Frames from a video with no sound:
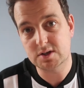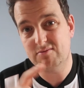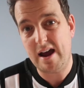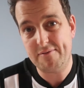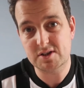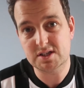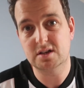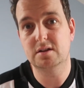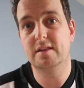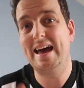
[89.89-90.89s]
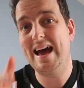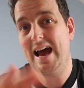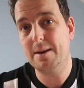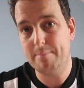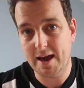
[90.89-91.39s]
so Rafa's still there
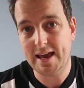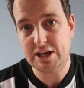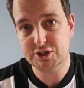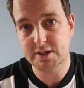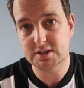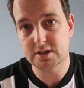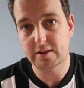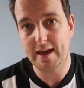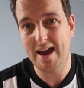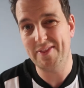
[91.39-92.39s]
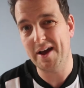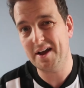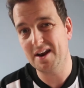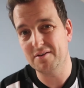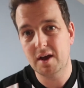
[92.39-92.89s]
and Mike Ashley's still there, and that
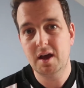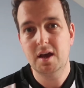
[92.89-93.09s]
kind of